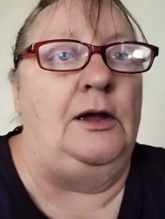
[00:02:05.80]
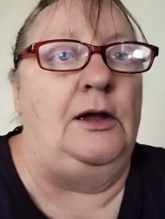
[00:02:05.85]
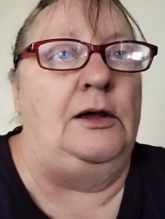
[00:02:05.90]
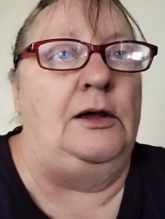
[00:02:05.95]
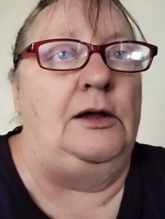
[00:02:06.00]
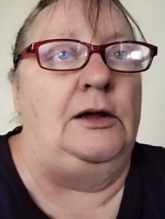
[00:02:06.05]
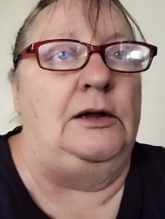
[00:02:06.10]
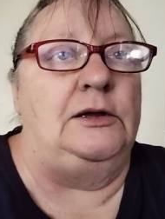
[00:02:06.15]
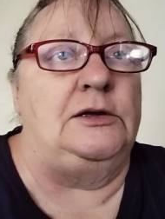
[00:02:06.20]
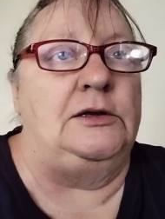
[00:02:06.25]

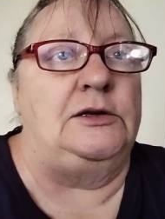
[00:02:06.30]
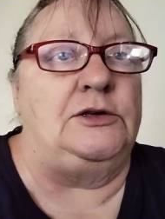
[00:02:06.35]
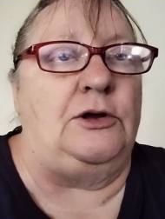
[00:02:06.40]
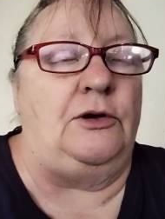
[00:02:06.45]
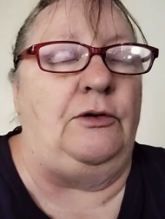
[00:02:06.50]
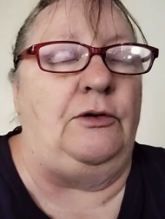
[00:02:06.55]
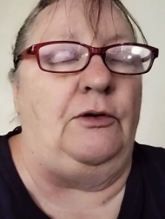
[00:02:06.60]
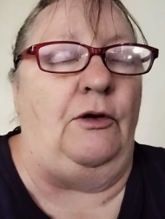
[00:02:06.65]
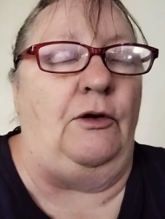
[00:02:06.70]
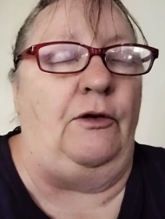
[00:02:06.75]
So
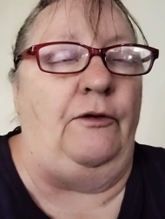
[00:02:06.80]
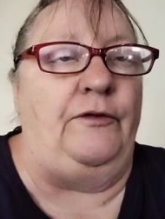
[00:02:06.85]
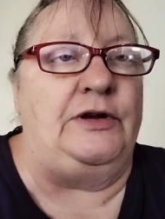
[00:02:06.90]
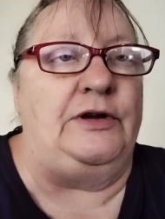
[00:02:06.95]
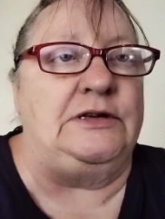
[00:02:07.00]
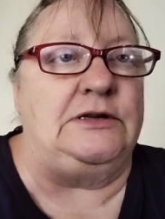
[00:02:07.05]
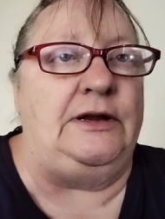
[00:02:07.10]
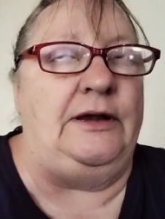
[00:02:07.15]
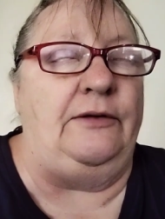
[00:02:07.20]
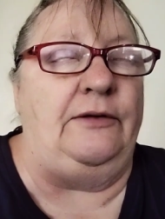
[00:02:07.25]
obviously
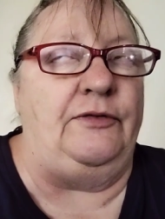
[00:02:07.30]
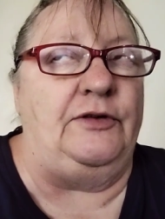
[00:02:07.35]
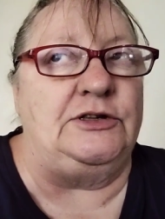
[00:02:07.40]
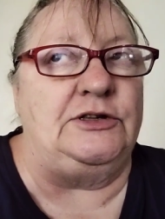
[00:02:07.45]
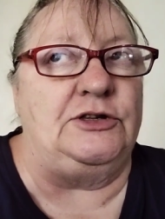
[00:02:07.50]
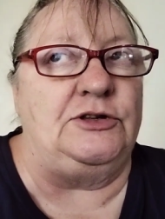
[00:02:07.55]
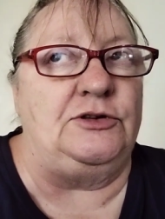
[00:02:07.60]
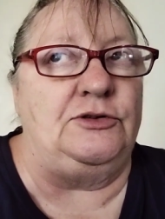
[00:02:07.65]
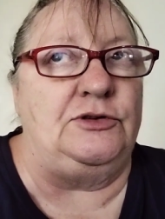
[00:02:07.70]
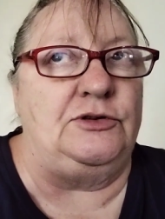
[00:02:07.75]
if it's,
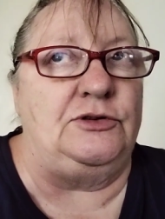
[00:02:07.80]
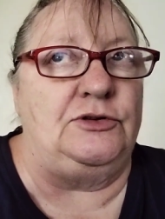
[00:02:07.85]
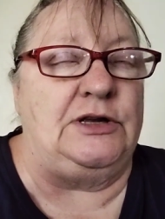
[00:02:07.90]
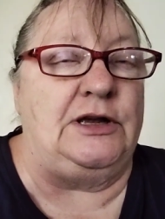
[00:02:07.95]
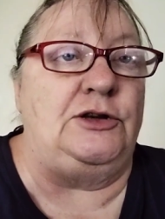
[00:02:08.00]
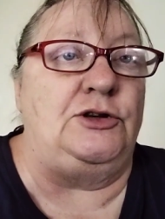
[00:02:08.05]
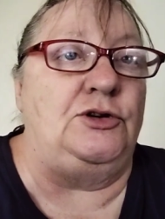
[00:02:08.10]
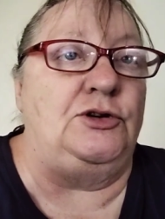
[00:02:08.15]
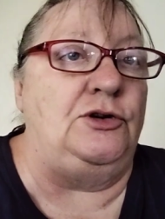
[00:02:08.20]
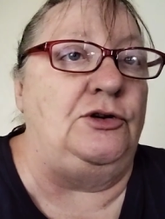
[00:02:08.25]
say,
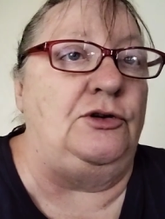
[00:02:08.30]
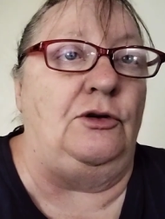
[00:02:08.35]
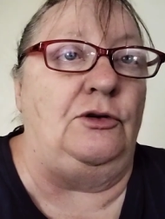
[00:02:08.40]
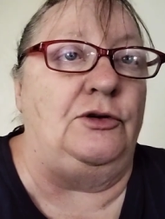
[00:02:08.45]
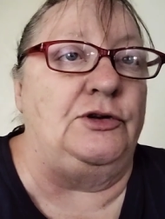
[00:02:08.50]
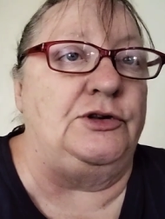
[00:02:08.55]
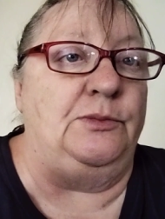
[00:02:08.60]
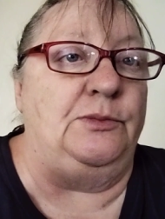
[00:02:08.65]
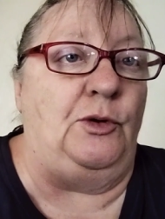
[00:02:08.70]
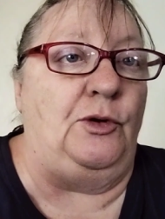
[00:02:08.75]
$2 a
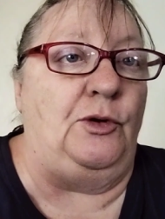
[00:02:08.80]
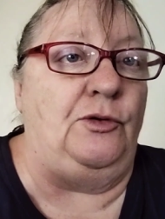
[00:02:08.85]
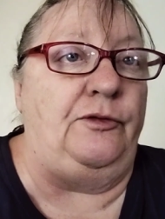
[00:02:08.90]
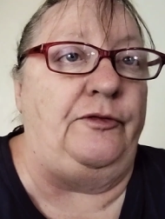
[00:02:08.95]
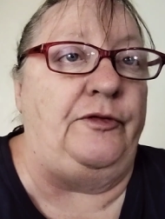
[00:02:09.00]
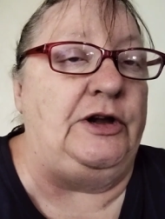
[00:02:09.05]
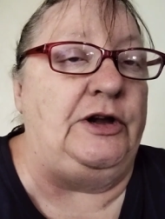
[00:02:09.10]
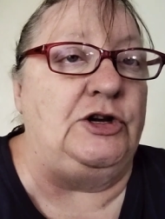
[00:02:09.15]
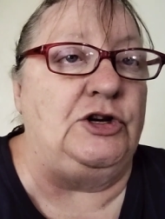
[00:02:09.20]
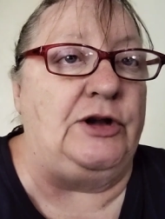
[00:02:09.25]
bottle for
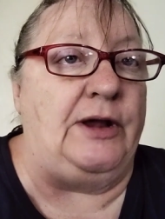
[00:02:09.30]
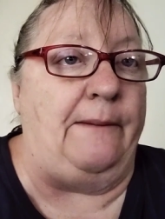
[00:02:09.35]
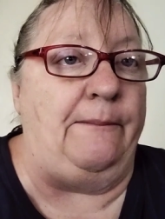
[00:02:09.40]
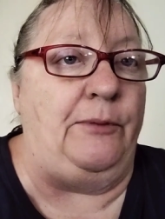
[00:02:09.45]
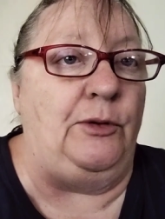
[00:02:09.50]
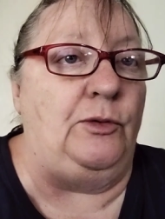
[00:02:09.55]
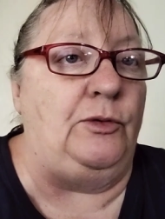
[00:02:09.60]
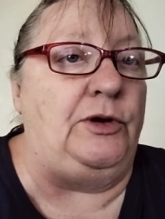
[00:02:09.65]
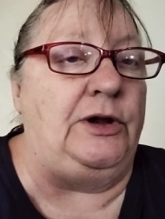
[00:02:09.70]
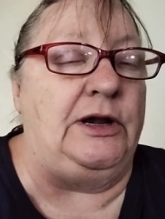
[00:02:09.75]
your shampoo
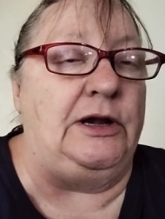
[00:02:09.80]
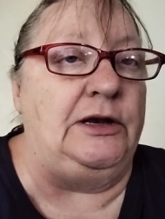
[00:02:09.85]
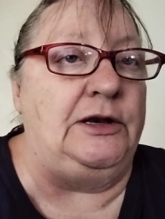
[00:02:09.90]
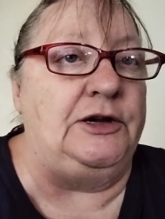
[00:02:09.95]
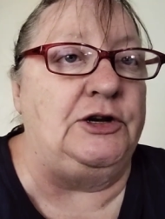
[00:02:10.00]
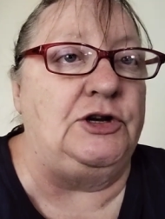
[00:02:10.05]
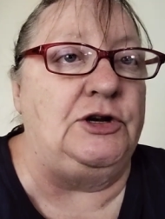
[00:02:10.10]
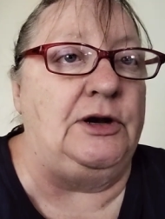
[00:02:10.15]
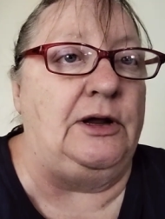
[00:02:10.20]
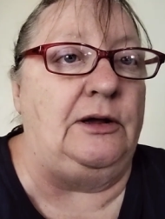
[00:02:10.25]
and your
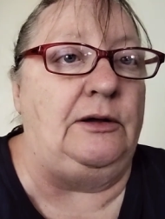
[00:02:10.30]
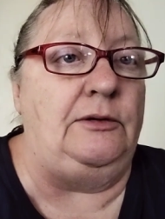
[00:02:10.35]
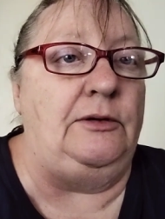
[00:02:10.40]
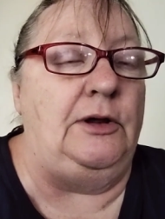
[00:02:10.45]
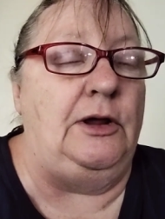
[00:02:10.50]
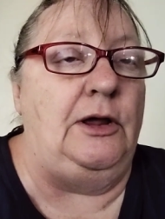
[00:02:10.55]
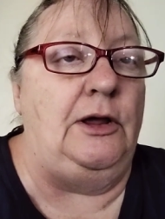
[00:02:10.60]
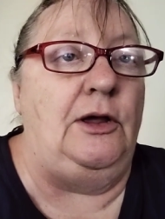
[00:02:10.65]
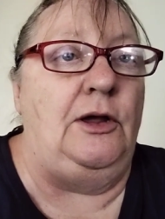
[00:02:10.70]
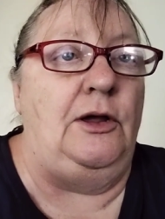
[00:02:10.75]
conditioner,
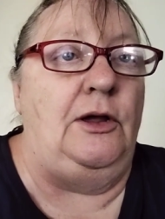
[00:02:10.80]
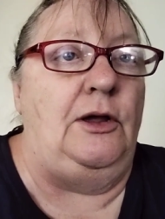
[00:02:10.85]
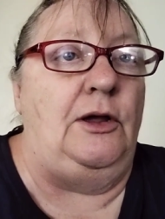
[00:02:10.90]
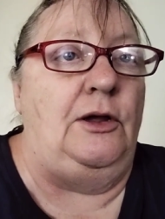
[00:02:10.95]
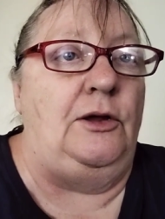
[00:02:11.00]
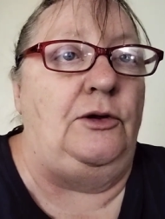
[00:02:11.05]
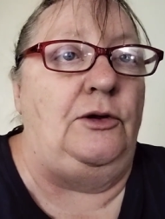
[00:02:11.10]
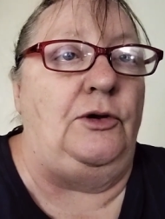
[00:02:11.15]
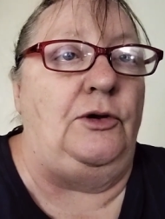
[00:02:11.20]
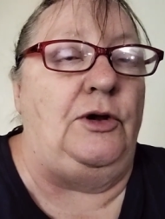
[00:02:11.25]

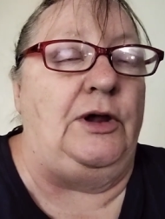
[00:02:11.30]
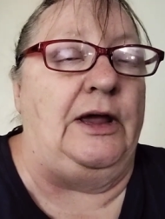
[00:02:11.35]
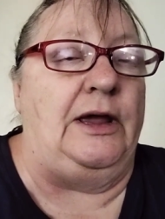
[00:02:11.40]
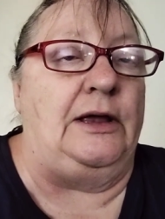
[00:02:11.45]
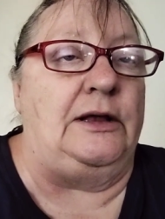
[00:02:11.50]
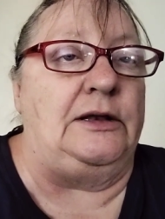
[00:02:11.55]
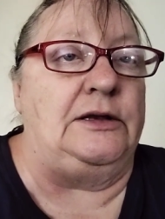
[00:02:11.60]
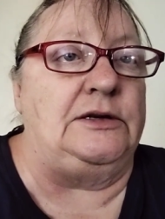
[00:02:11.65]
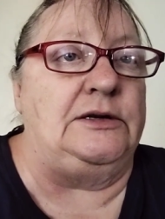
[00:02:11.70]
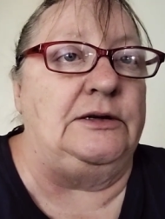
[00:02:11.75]
you
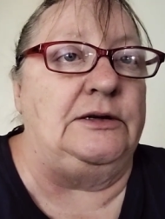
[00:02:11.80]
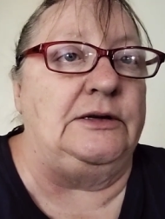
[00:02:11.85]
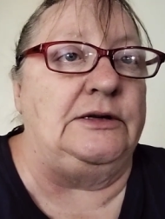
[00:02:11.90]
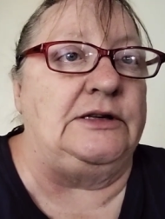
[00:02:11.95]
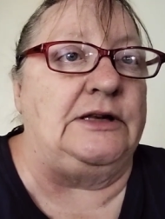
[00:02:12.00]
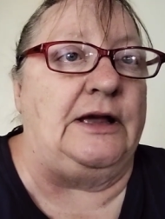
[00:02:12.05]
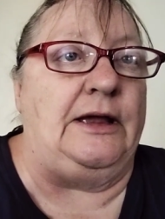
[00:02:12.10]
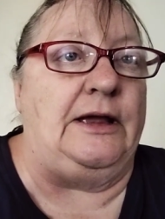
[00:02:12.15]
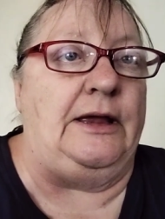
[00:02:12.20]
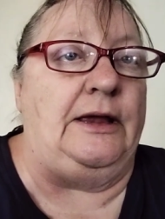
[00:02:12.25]
get,
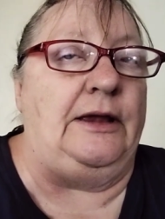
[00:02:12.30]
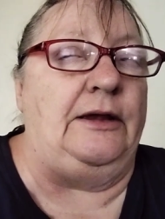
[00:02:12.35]
say,